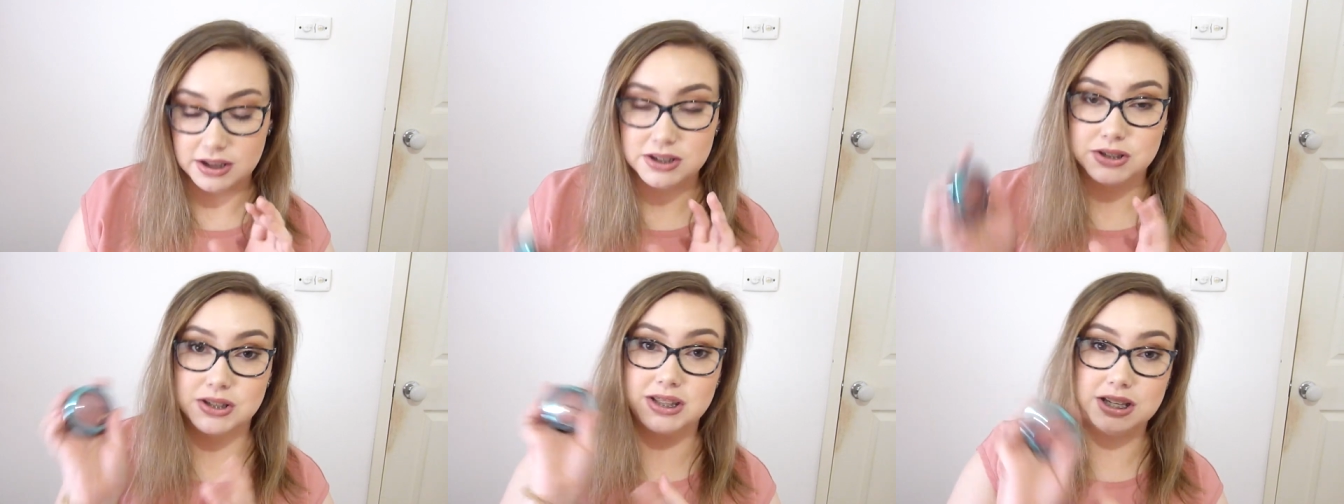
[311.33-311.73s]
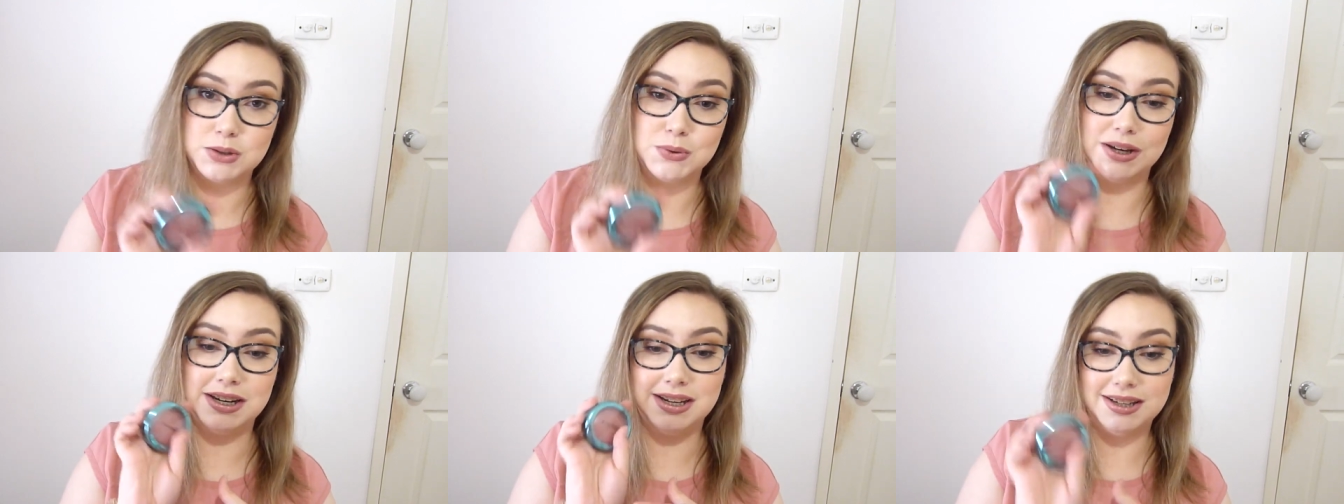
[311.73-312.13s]
So this
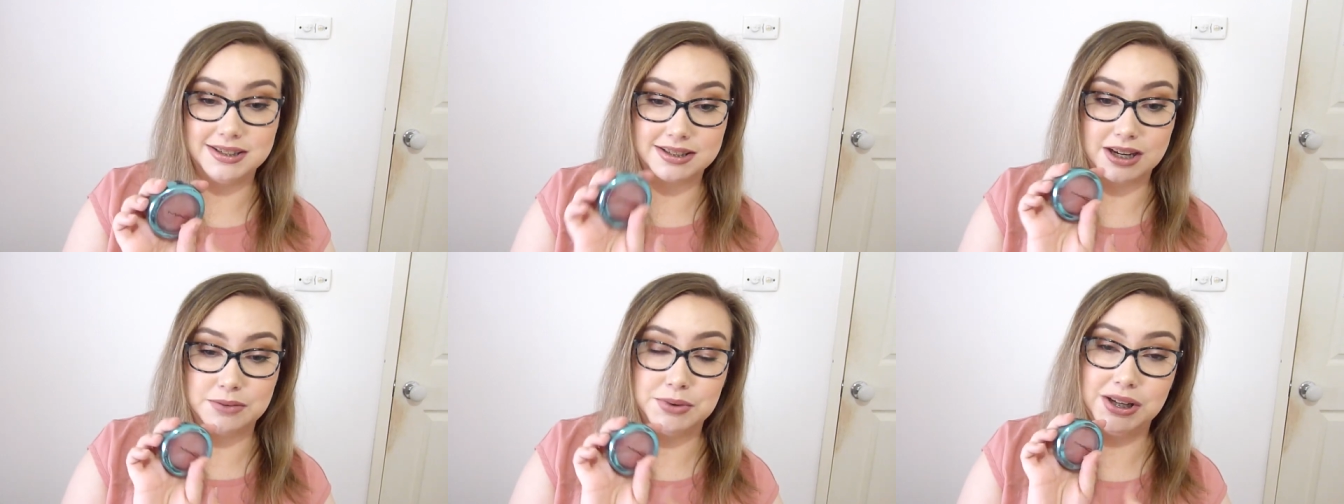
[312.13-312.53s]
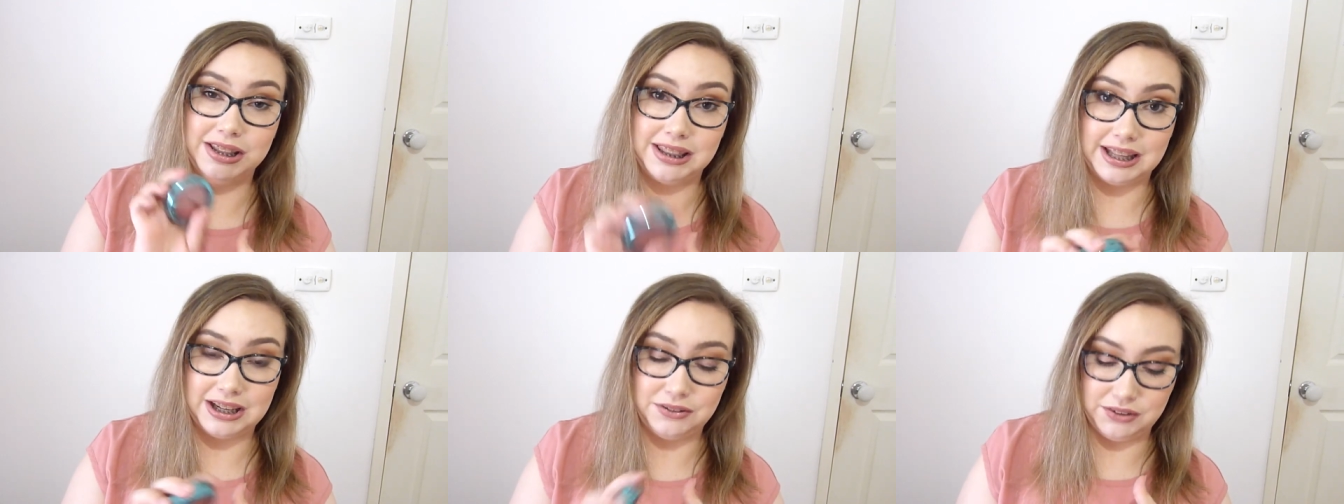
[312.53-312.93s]
one is going to be
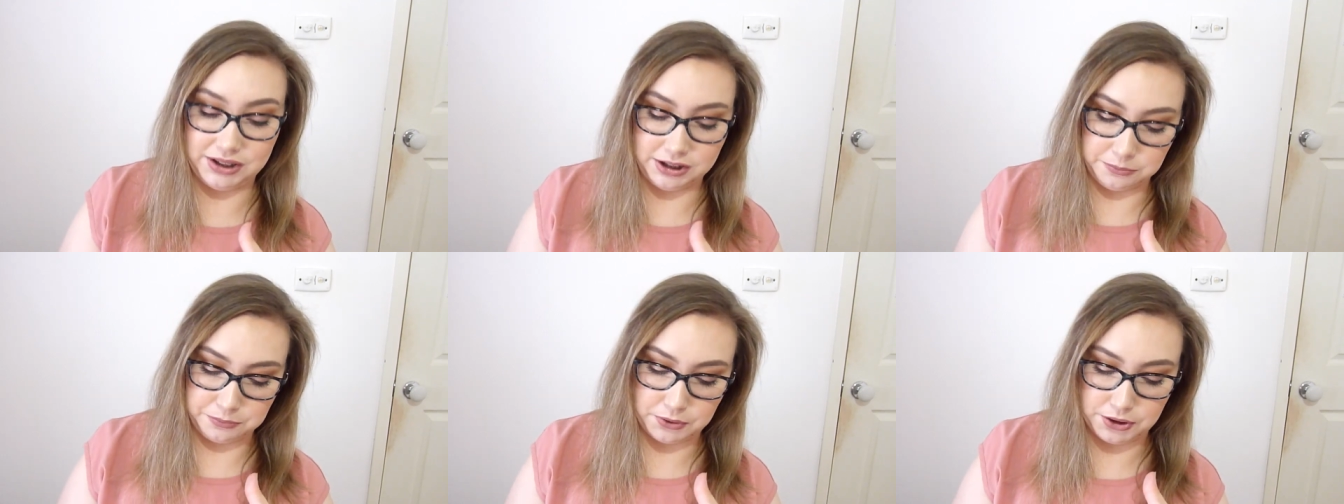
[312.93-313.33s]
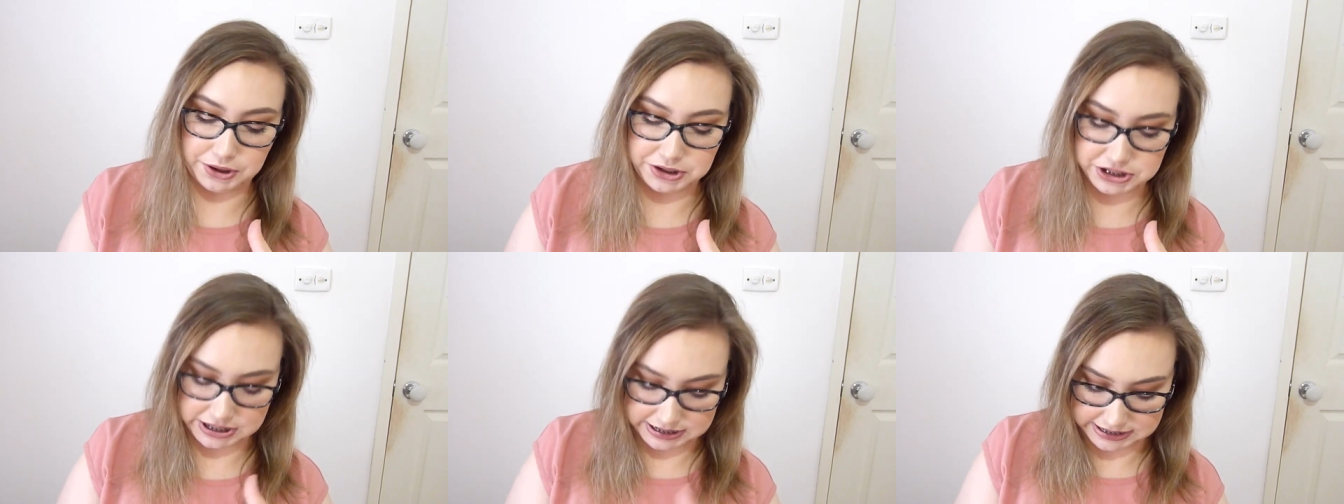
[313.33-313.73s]
leaving the
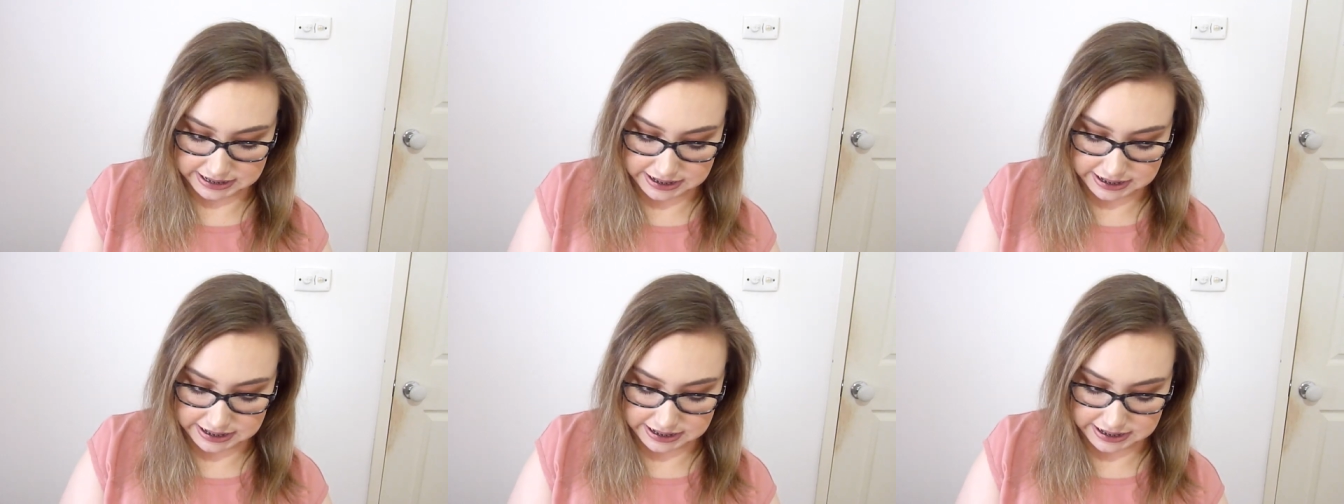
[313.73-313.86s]
project,